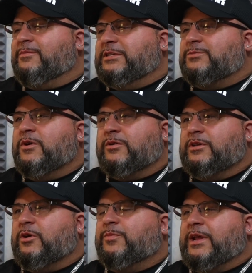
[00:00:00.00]
me smoking
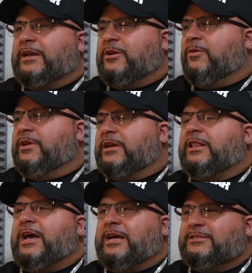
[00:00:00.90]
dope, but I'd go into
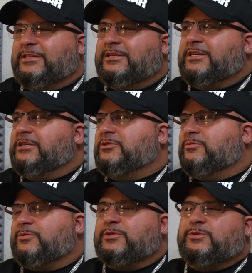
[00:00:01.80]
class and the
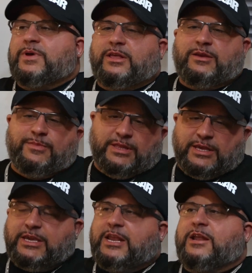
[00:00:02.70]
teachers would smell it and be
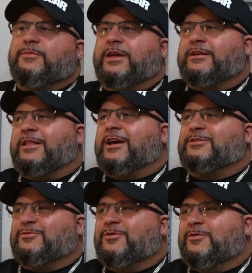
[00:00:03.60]
like, "Get out of my classroom."